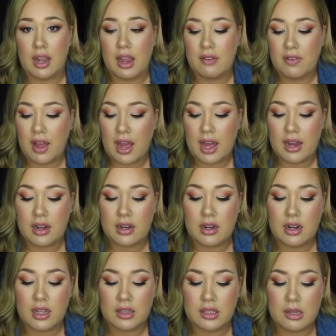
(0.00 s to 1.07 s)
I've had
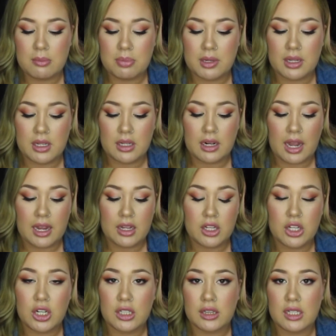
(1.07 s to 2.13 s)
nothing but like
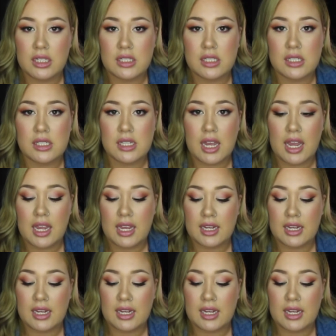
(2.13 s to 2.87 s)
good things to say,